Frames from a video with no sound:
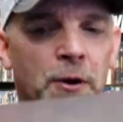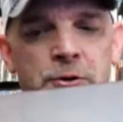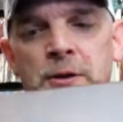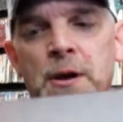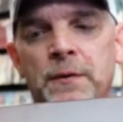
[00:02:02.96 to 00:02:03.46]

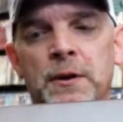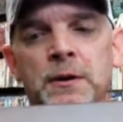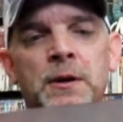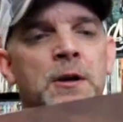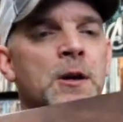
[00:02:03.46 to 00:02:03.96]
version of
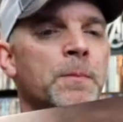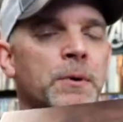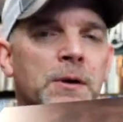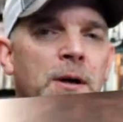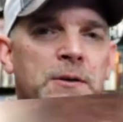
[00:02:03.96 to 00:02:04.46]
it,
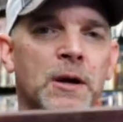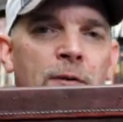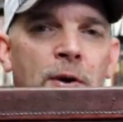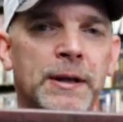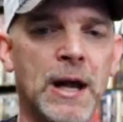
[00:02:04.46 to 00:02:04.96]
because I've
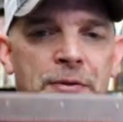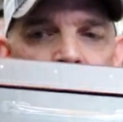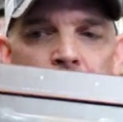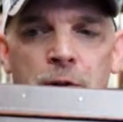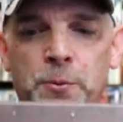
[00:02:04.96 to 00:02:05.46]
already got
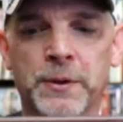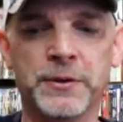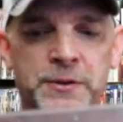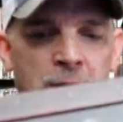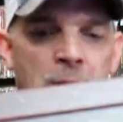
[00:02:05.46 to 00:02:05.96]
the other
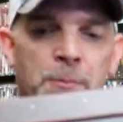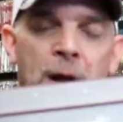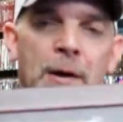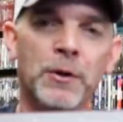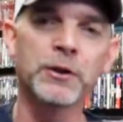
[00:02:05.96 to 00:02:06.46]
ones. But
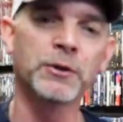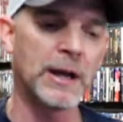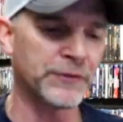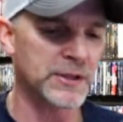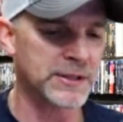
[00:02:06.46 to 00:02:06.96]
I really do
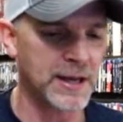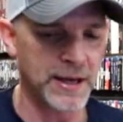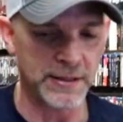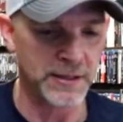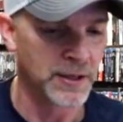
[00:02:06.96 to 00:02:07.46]
like this
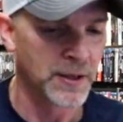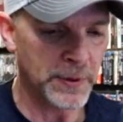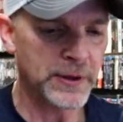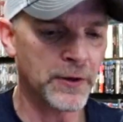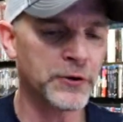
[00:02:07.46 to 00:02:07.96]
case. Some
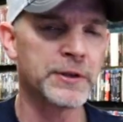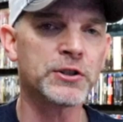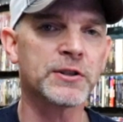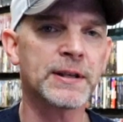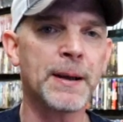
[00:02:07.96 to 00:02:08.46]
of the other
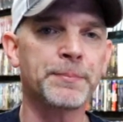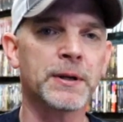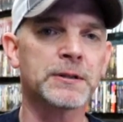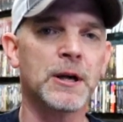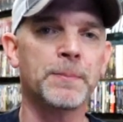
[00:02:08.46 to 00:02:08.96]
editions that I
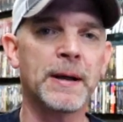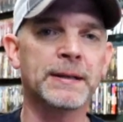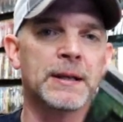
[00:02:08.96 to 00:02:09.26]
picked up, I